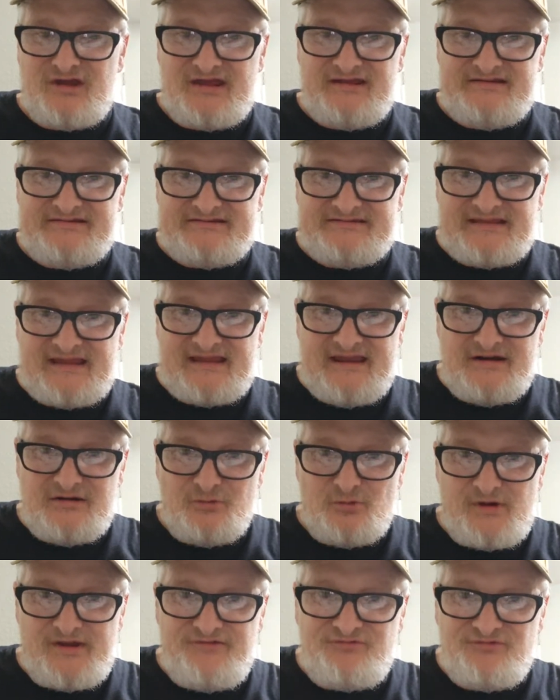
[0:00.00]
I stayed
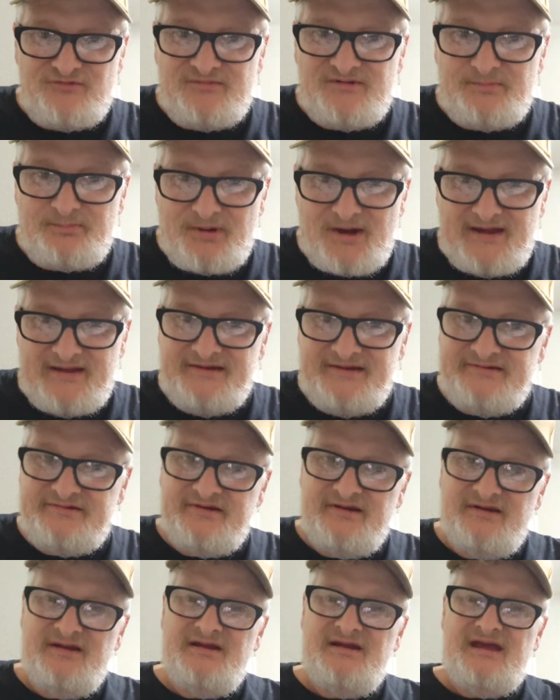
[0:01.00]
away from the pies.
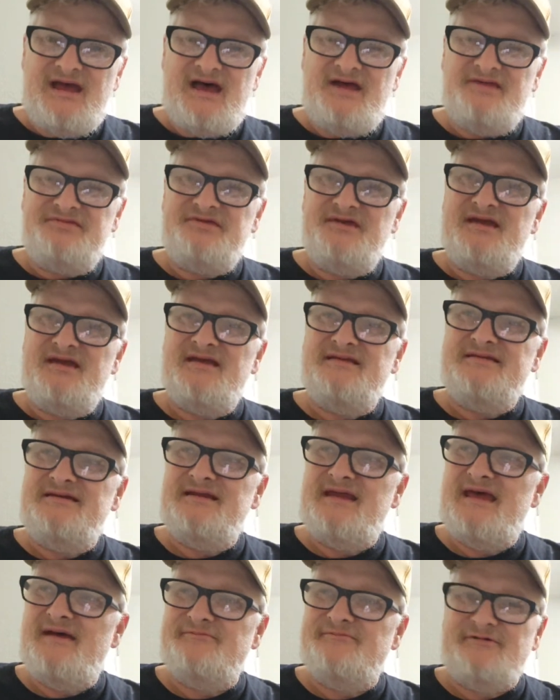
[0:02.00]
I think I did
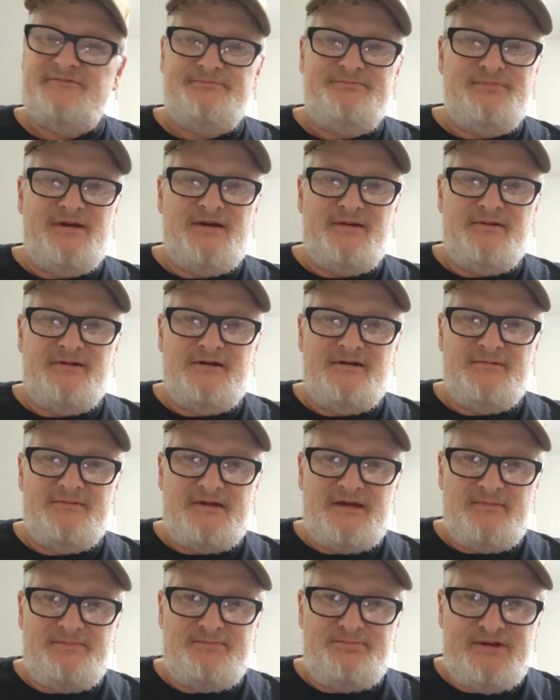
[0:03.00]
have
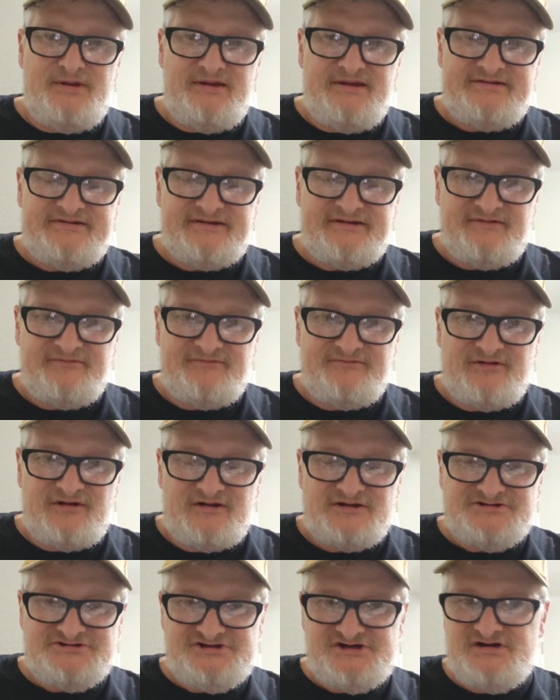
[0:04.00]
a piece
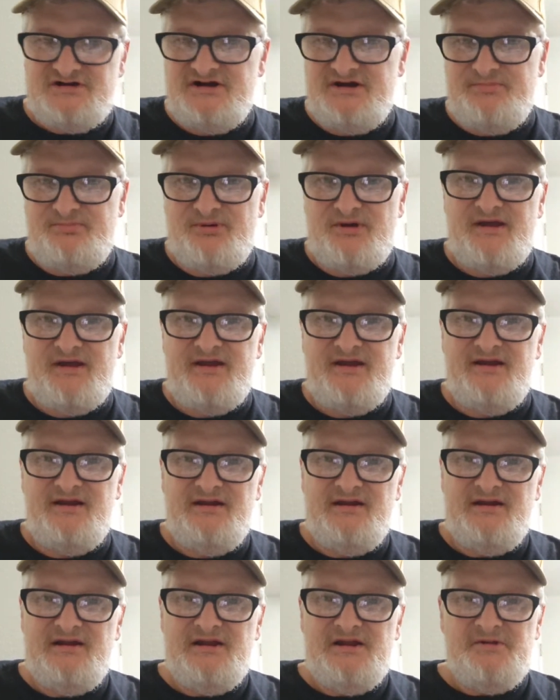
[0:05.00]
of cherry pie,
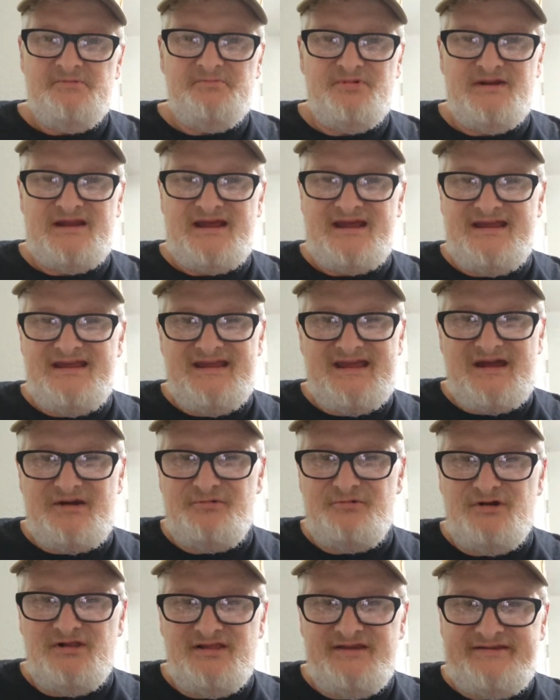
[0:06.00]
but I
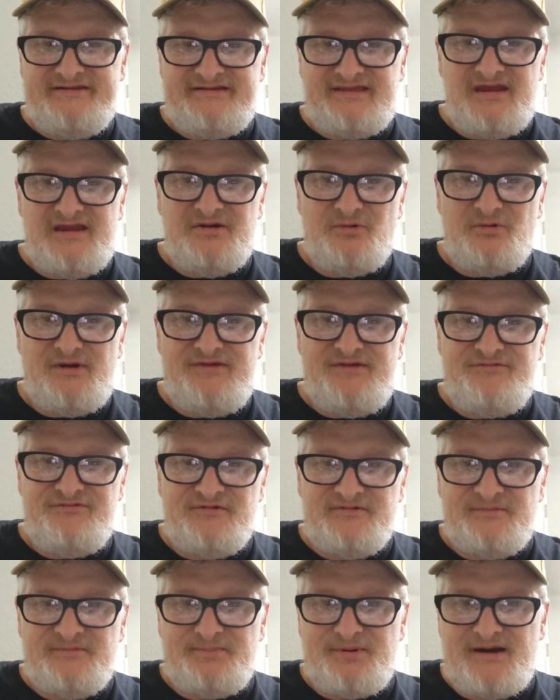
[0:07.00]
really stayed away
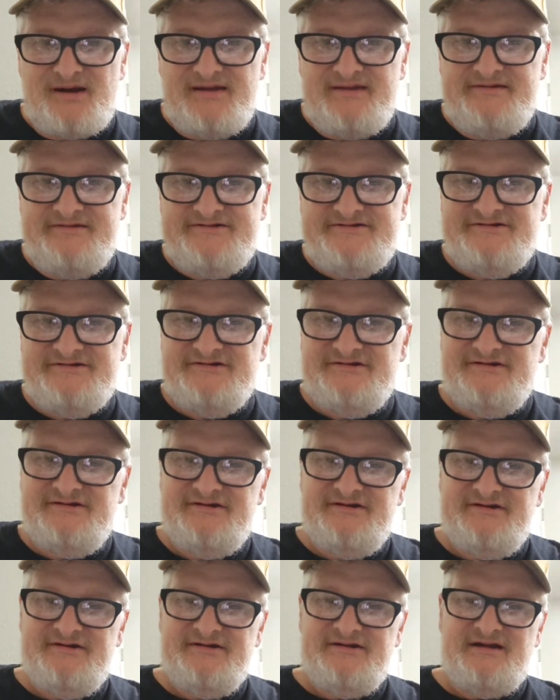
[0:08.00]
from the pies.
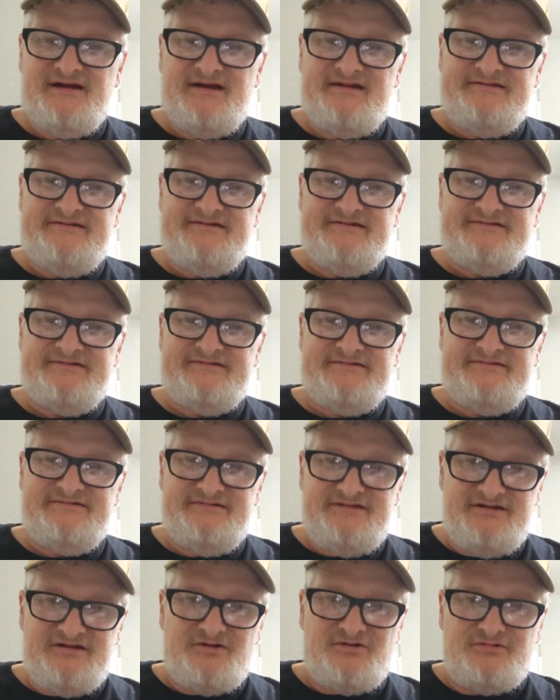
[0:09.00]
I just,
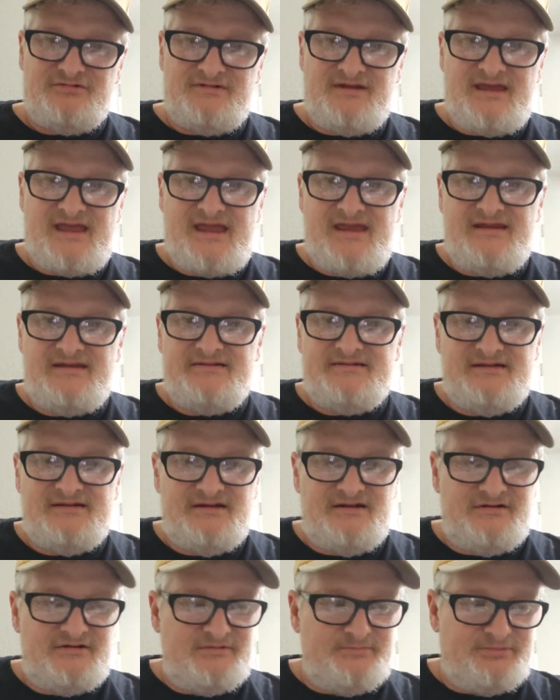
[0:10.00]
ate a dinner.